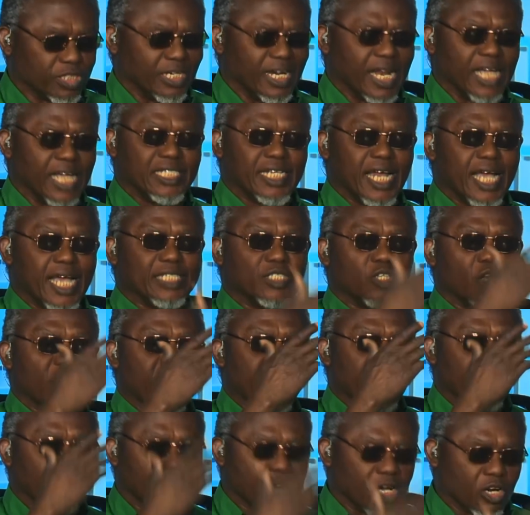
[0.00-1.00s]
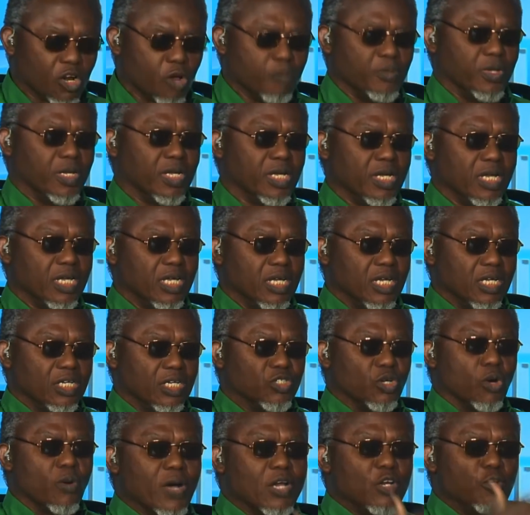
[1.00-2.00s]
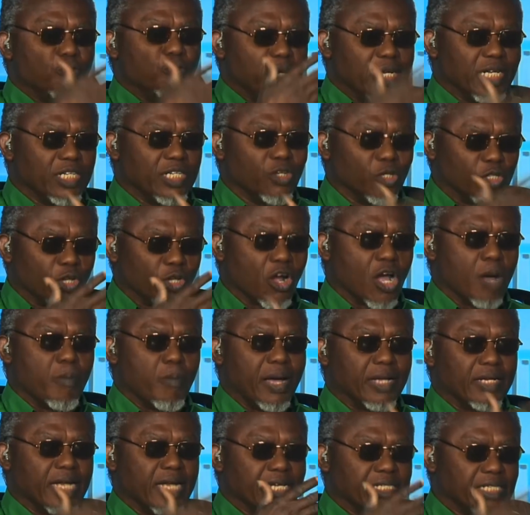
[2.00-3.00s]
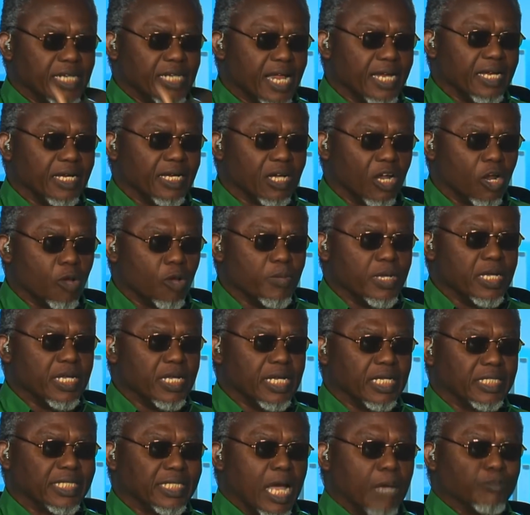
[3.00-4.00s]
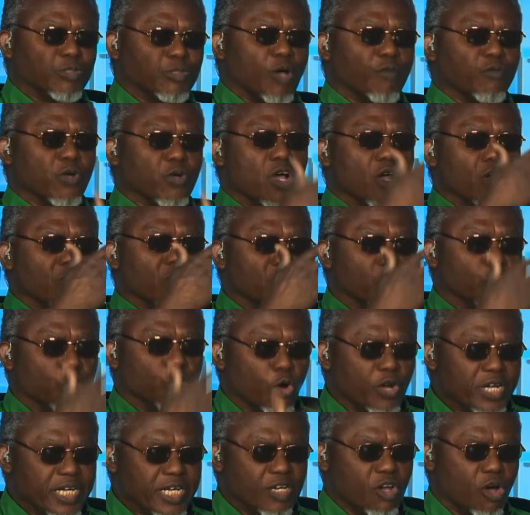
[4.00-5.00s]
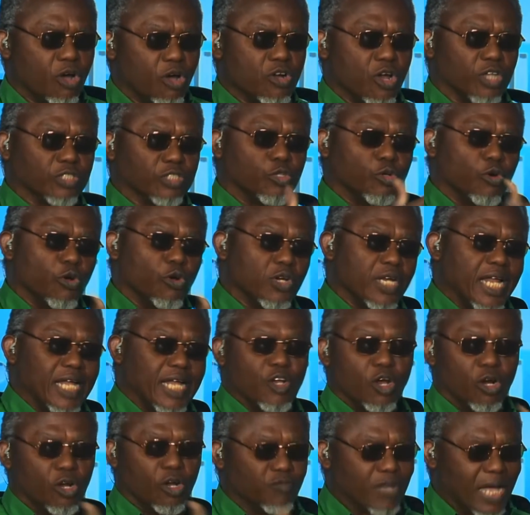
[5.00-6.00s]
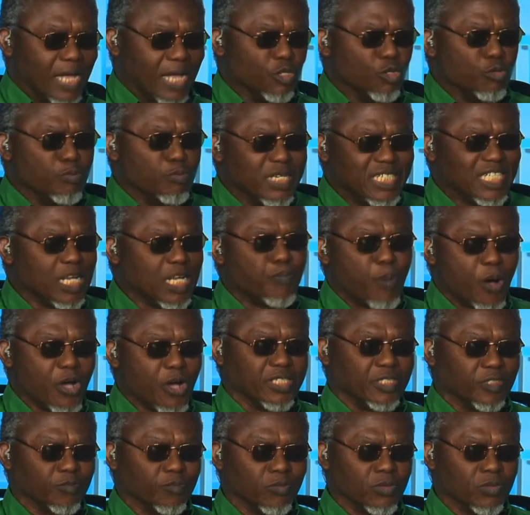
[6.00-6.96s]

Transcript: Nigeria is not an economy, so you begin to talk about Nigerian economy in the terms of growing or not growing and all of that, you miss the point.